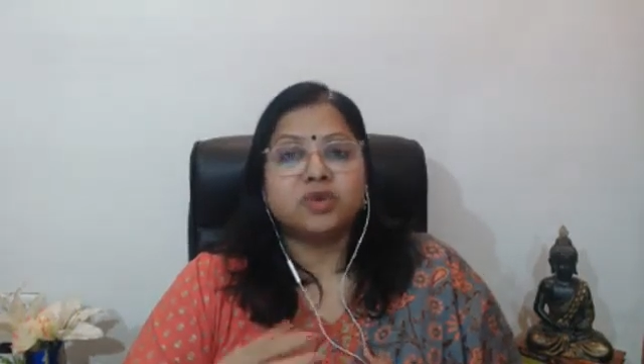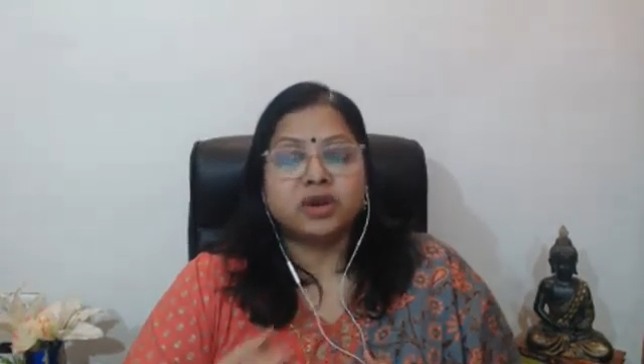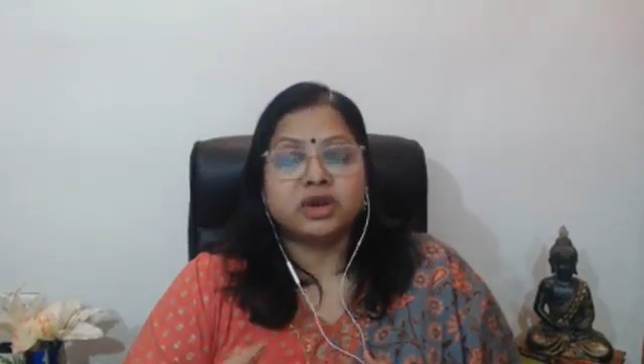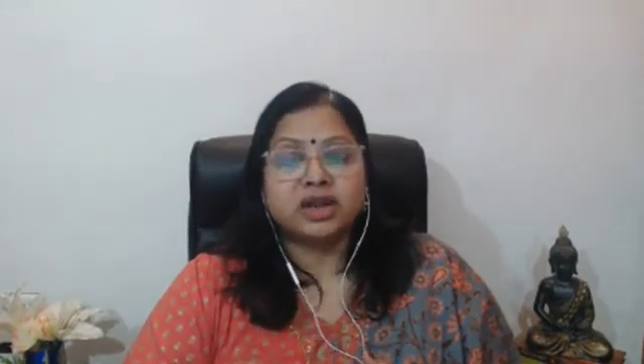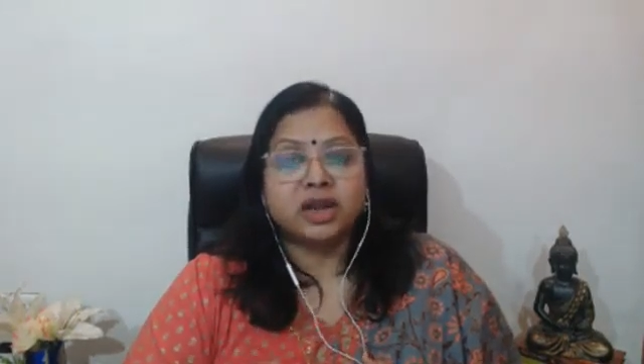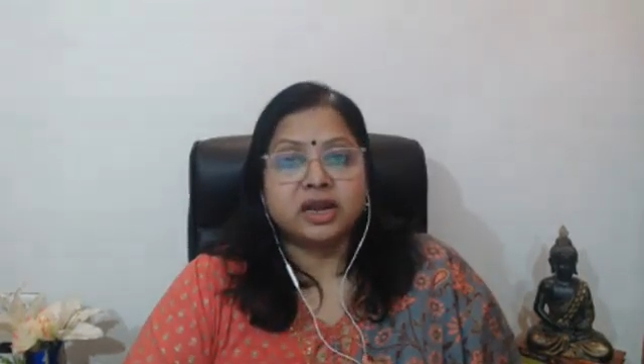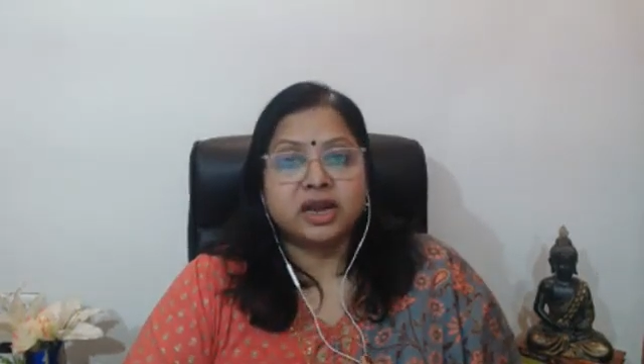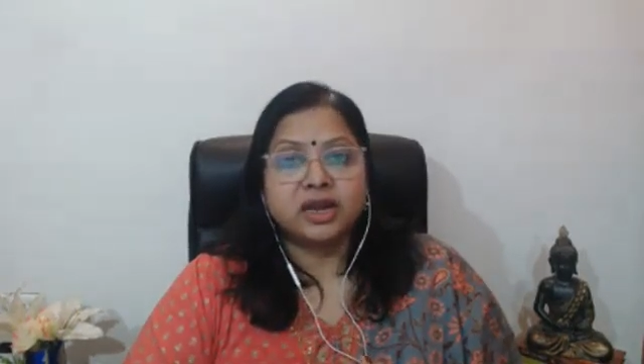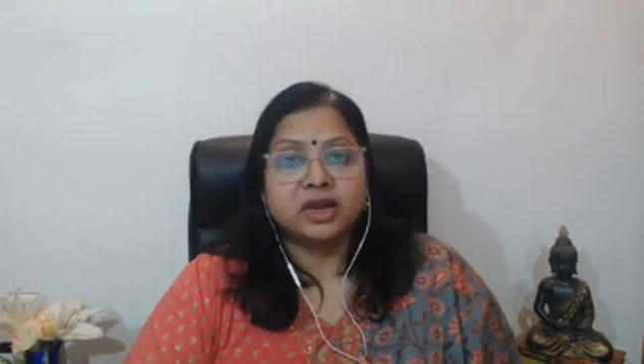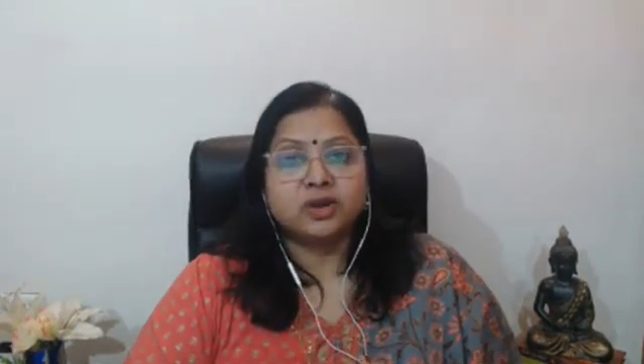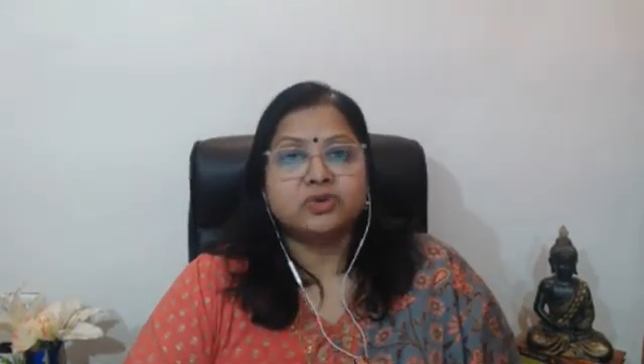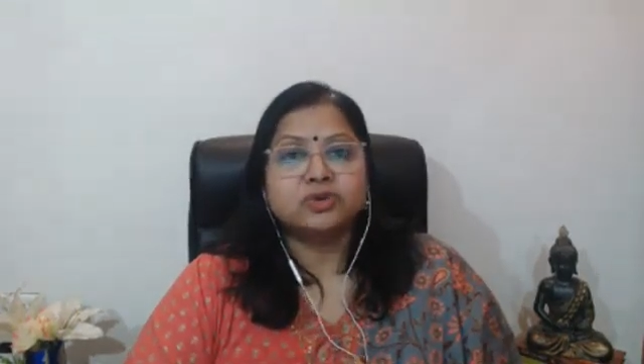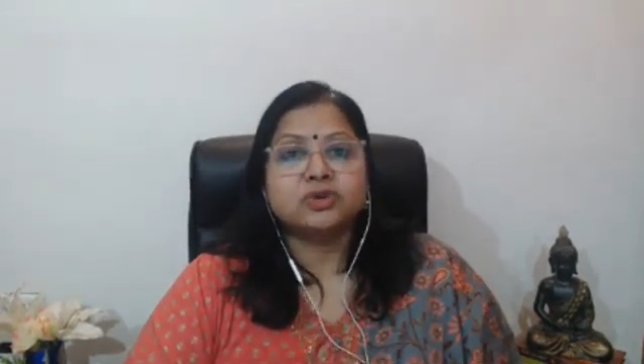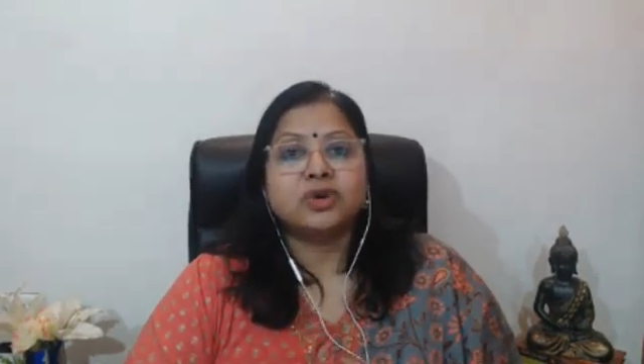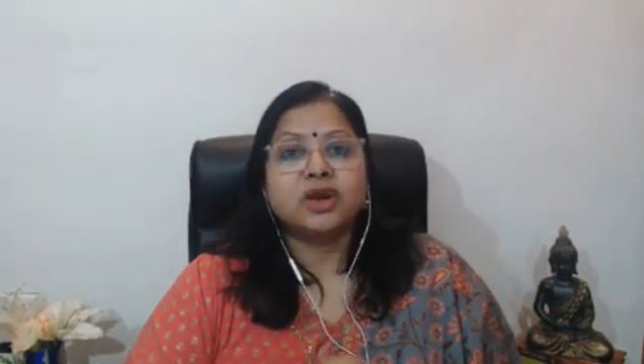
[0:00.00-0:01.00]
What can I
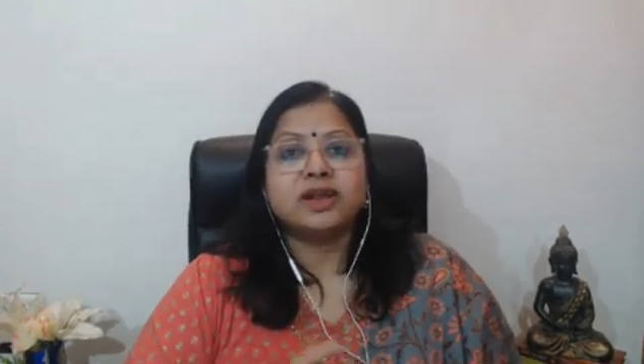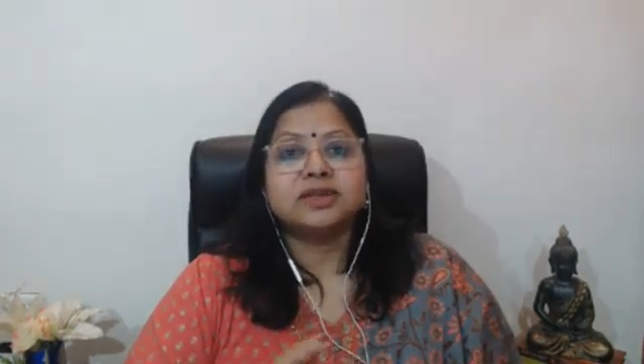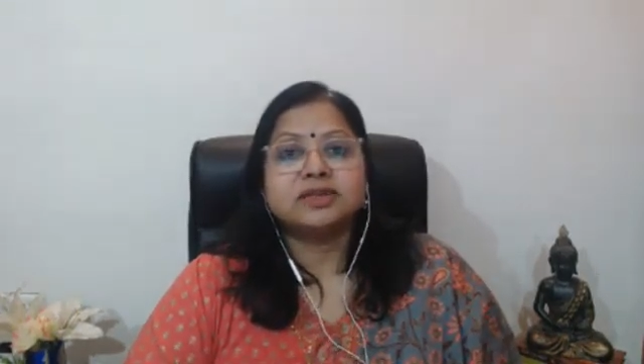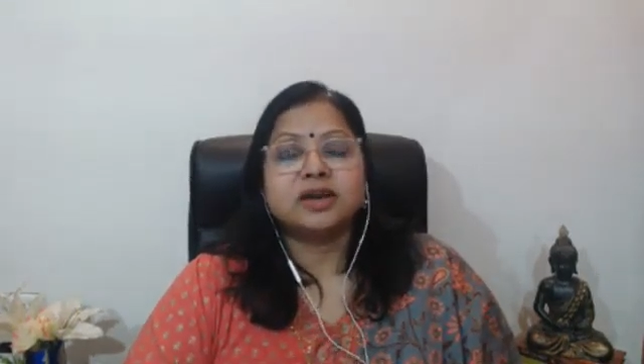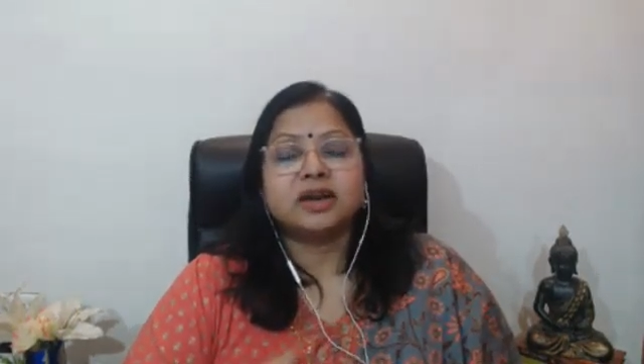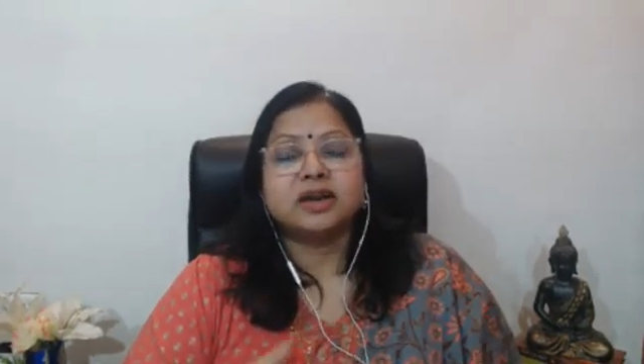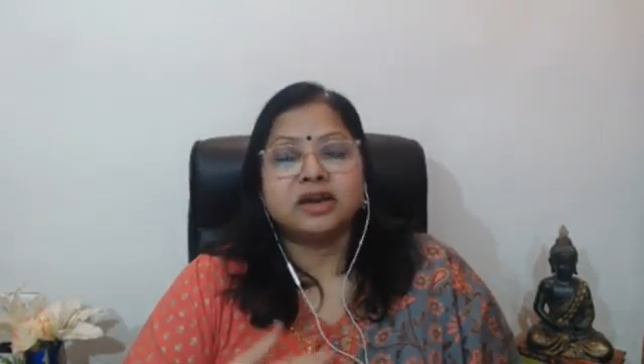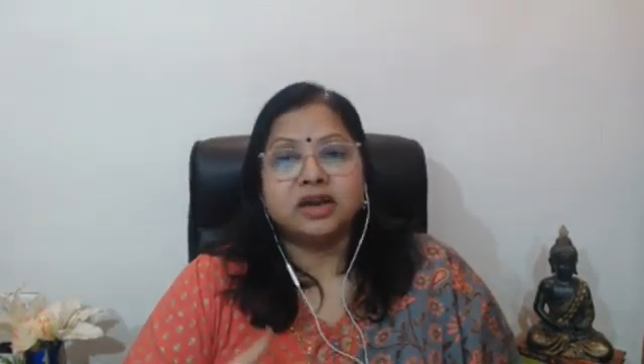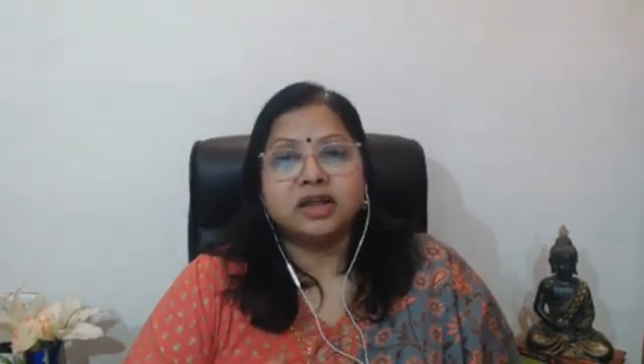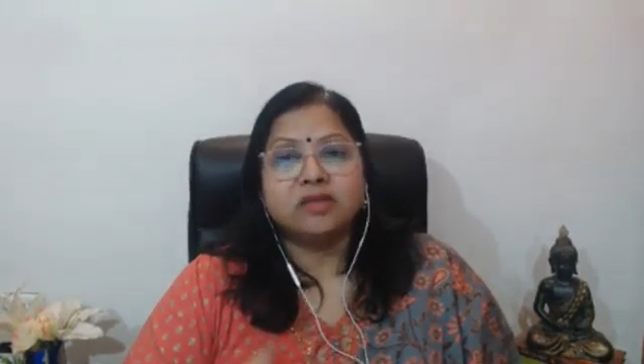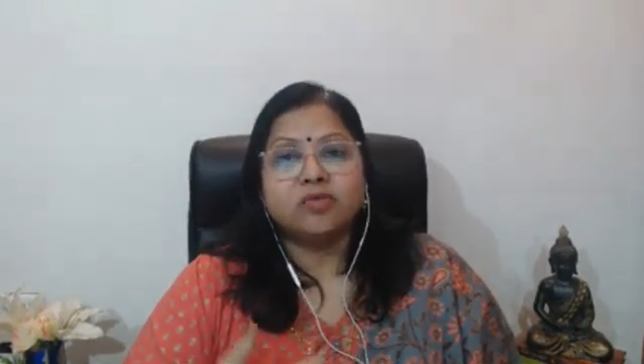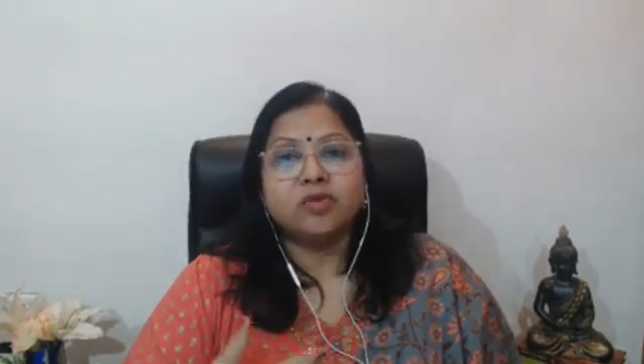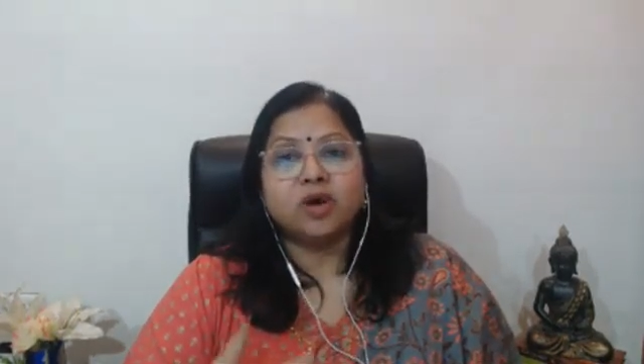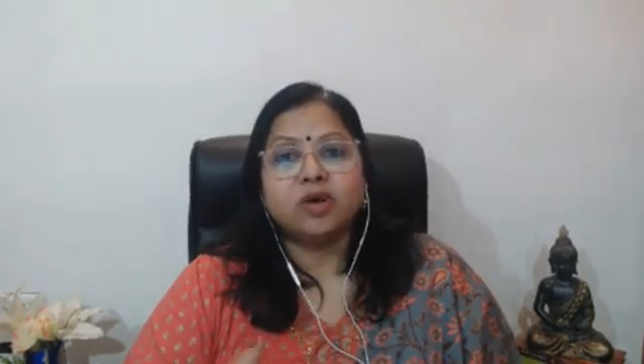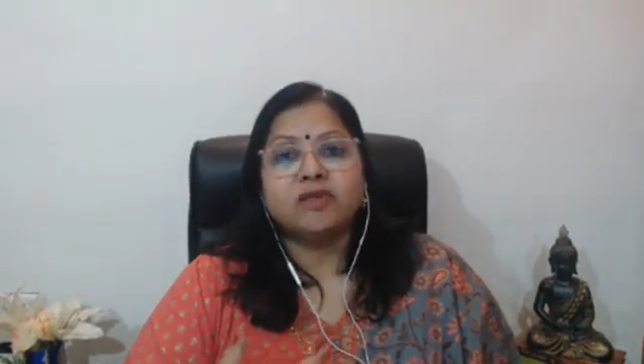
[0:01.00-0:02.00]
do? So I started
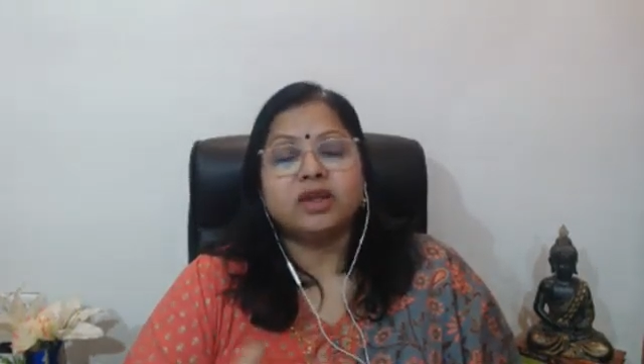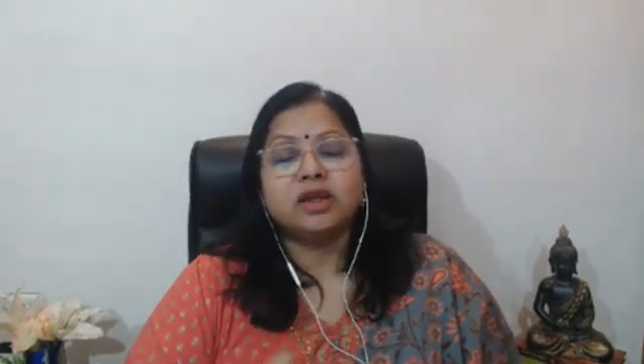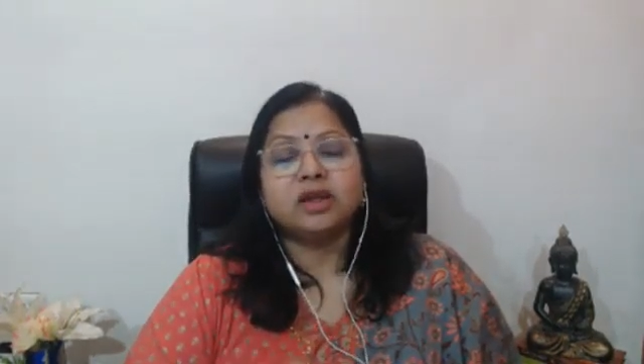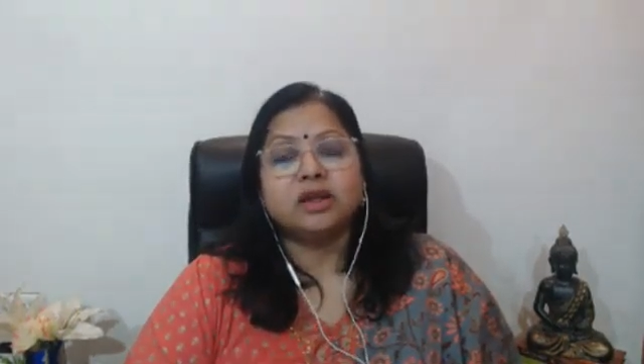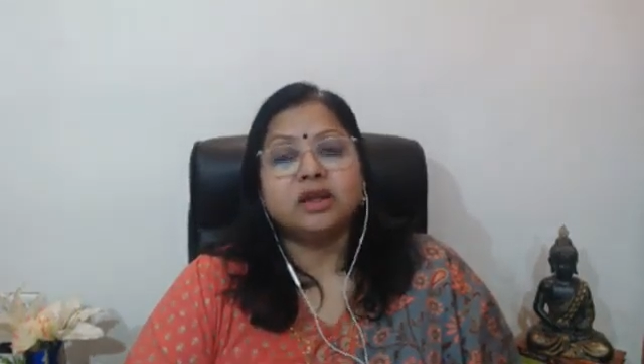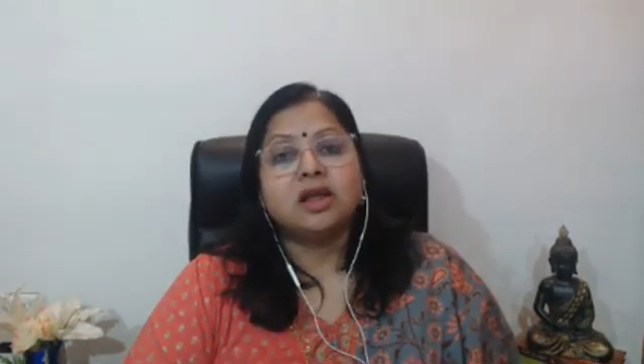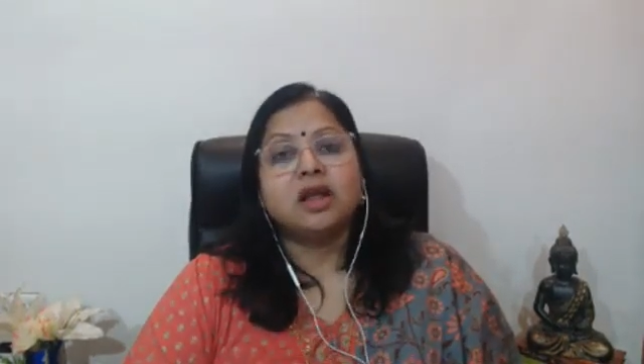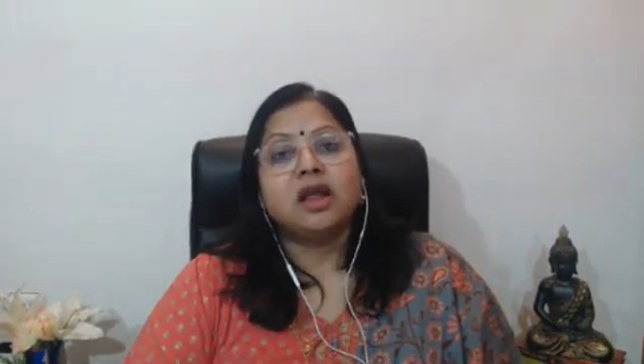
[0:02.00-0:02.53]
evolving,